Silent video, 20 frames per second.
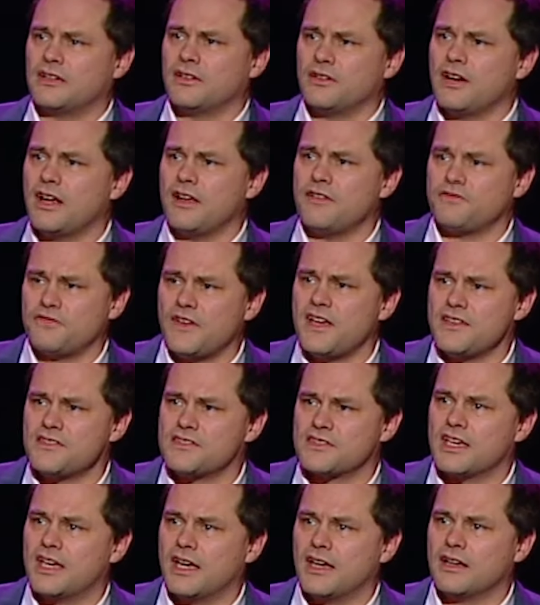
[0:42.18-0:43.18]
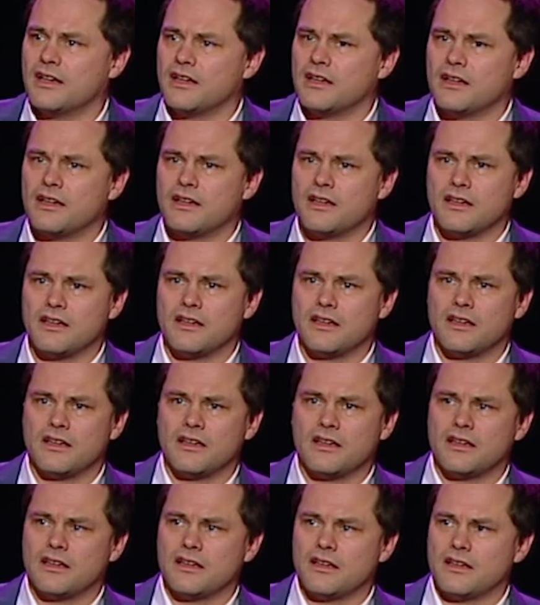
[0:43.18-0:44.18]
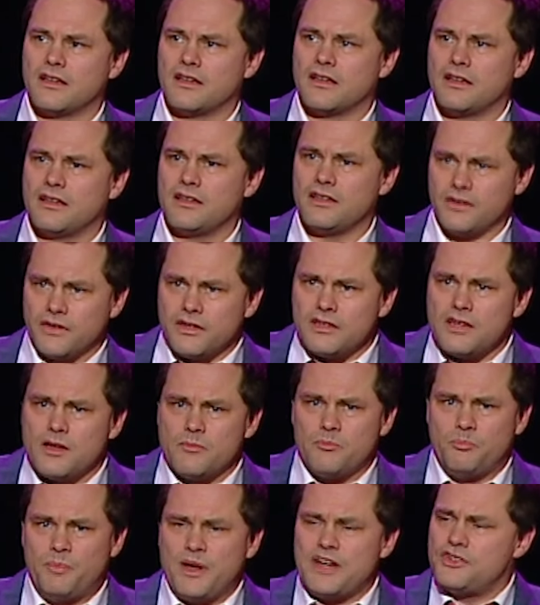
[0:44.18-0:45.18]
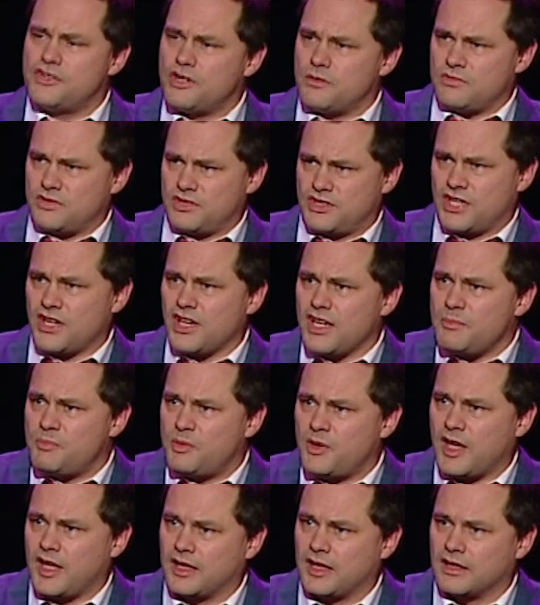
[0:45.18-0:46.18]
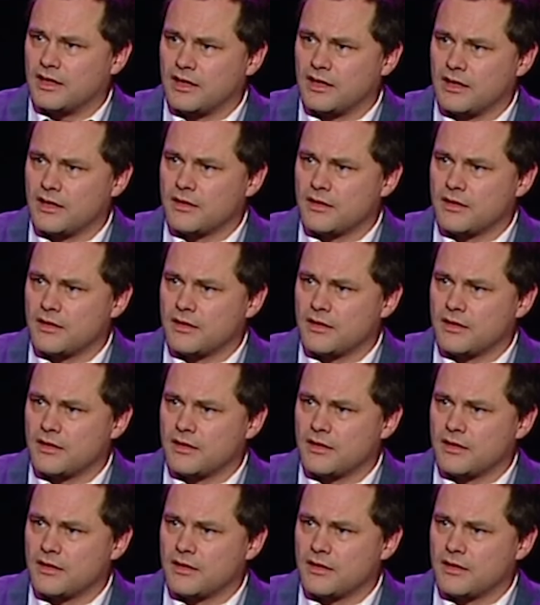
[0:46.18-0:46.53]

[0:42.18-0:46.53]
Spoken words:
all right, face it. You're in your bedroom typing.